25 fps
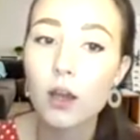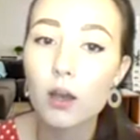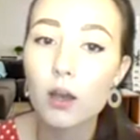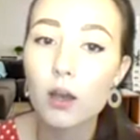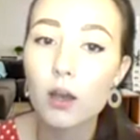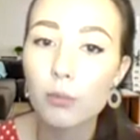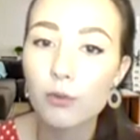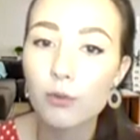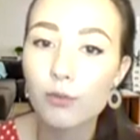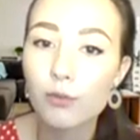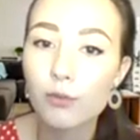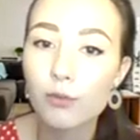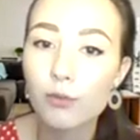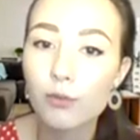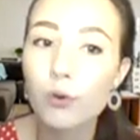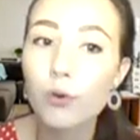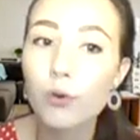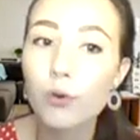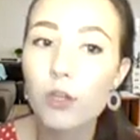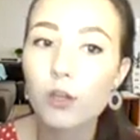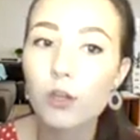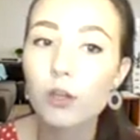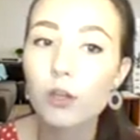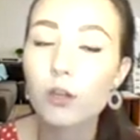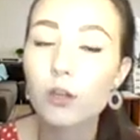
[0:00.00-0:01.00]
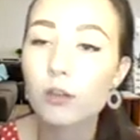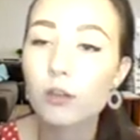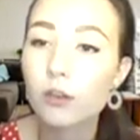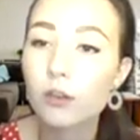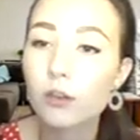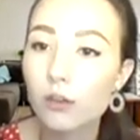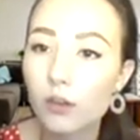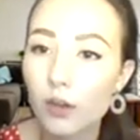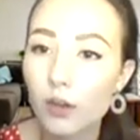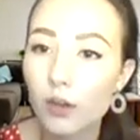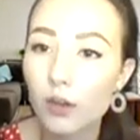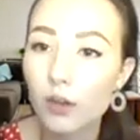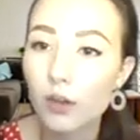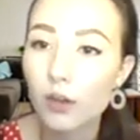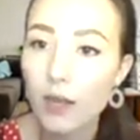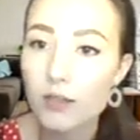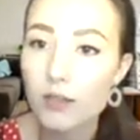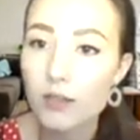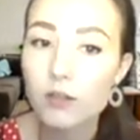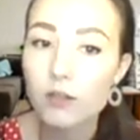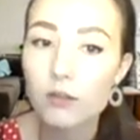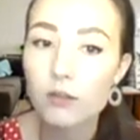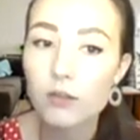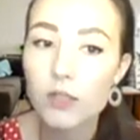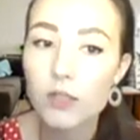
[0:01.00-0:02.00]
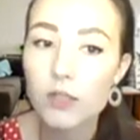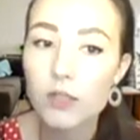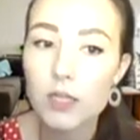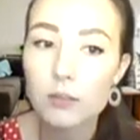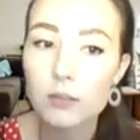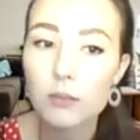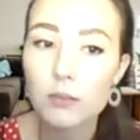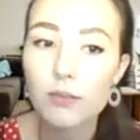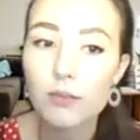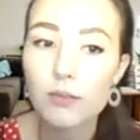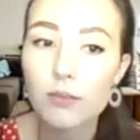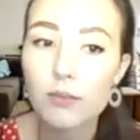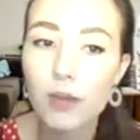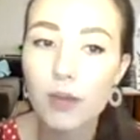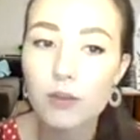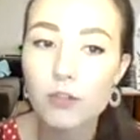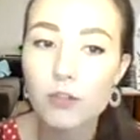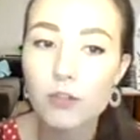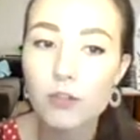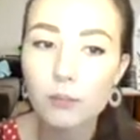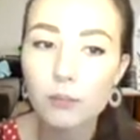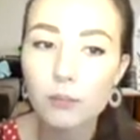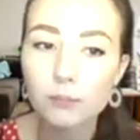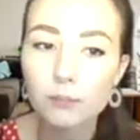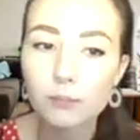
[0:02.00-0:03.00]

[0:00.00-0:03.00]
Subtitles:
before you can ask to redeem the voucher.